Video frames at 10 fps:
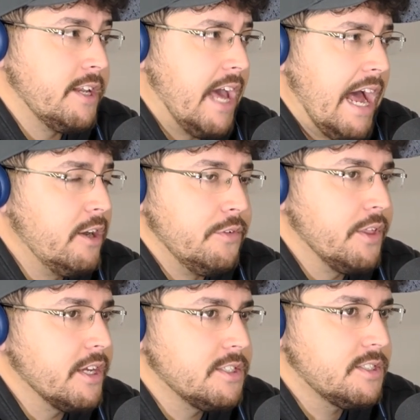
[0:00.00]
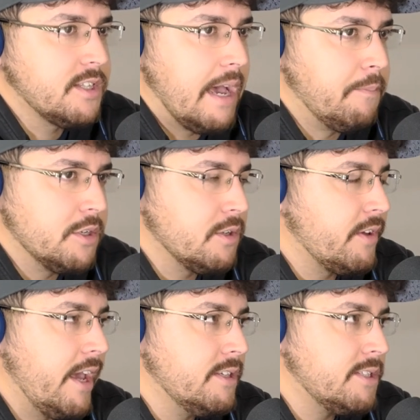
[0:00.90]
I don't even think it's that much of
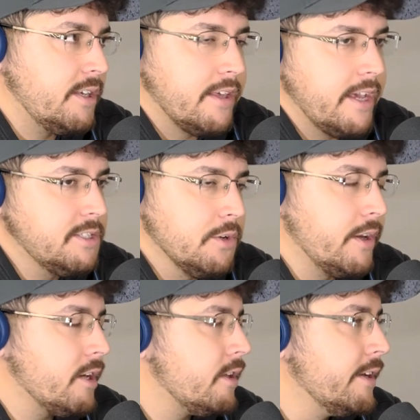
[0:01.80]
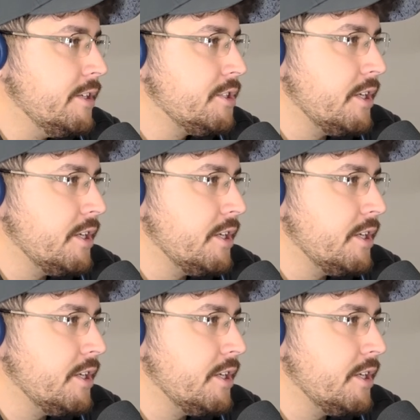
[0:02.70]
KC. The KC already clinched.